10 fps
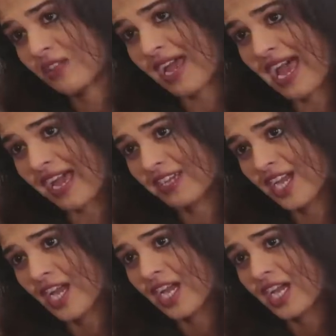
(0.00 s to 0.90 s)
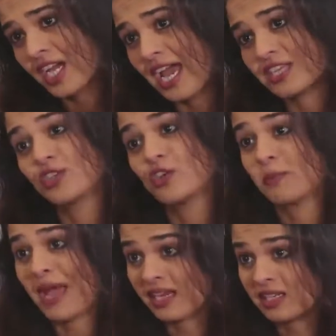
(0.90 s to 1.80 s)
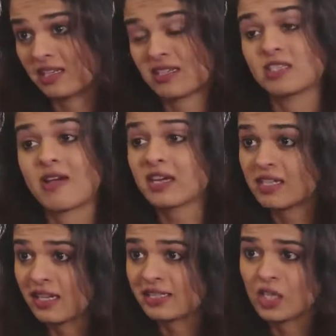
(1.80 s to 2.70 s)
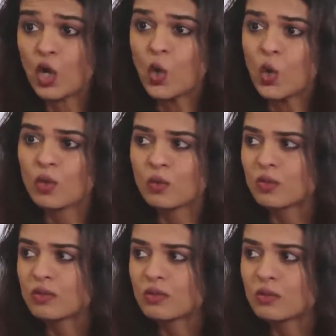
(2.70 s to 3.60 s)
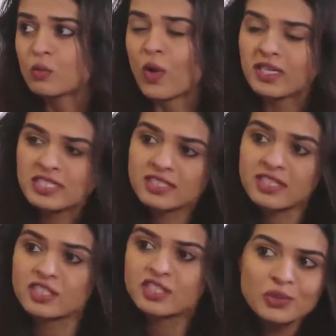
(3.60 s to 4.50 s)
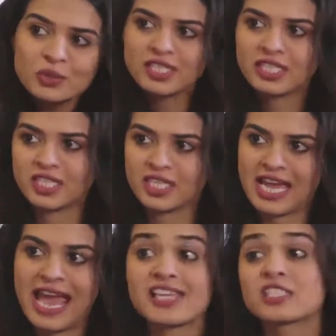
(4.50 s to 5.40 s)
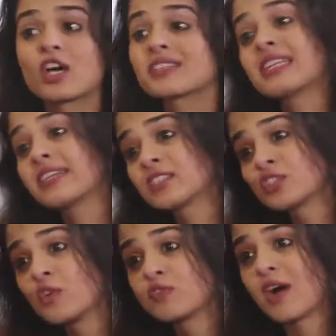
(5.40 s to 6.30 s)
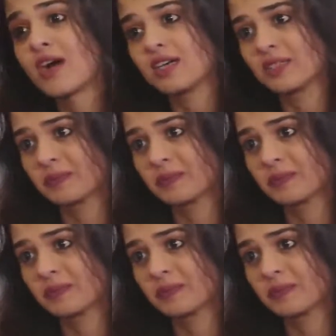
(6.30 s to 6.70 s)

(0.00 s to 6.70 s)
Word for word: you've had, and you look back at it and you analyze, what is it that you think has not clicked so far?